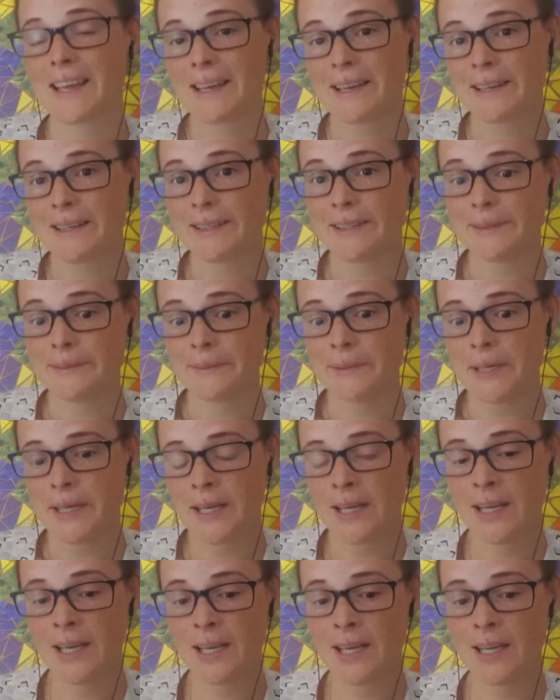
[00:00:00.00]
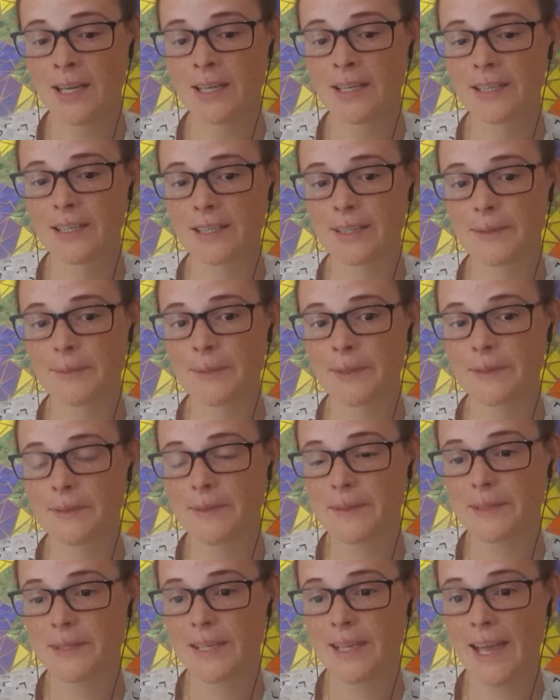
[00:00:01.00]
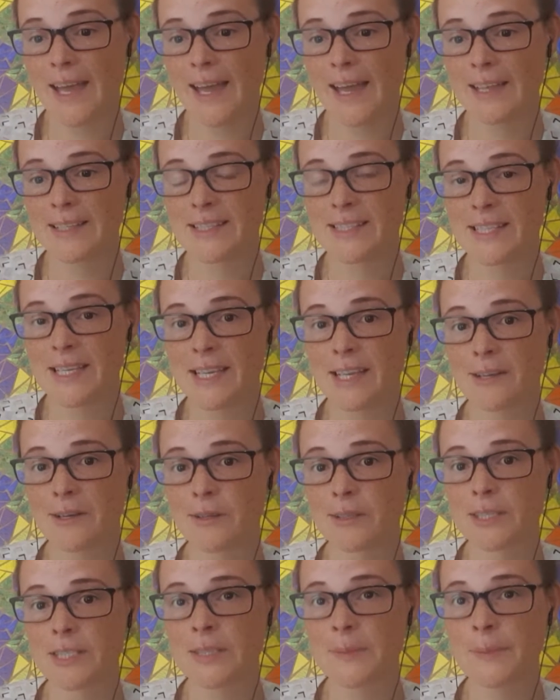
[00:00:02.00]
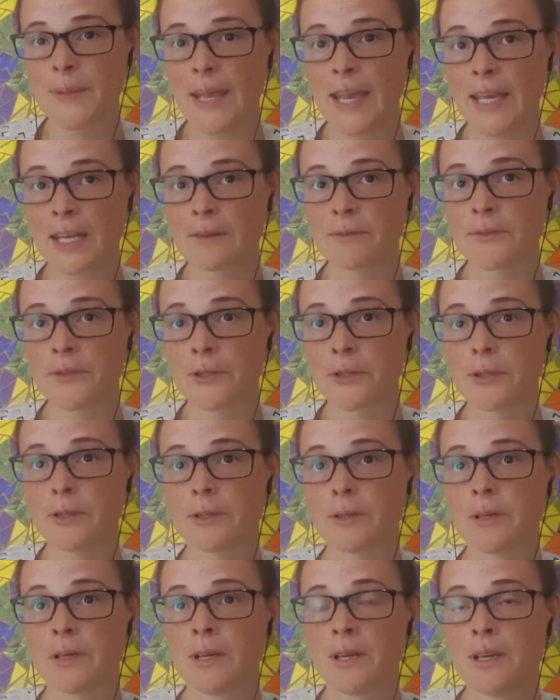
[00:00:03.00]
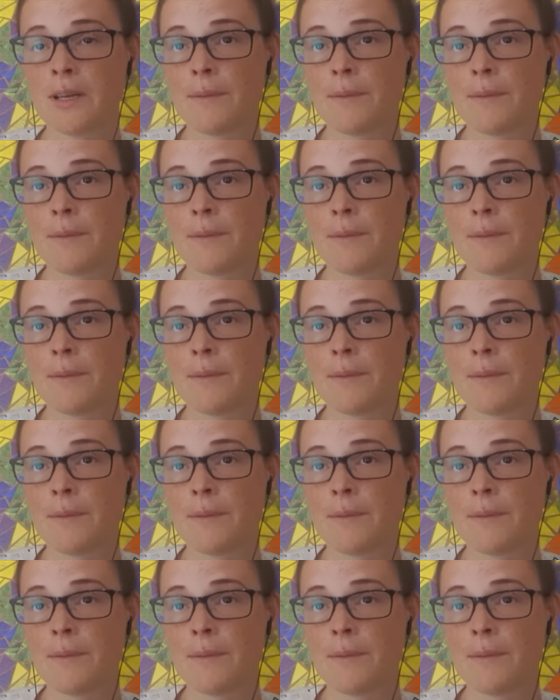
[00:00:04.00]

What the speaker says: But yeah, seeing all this pain of her,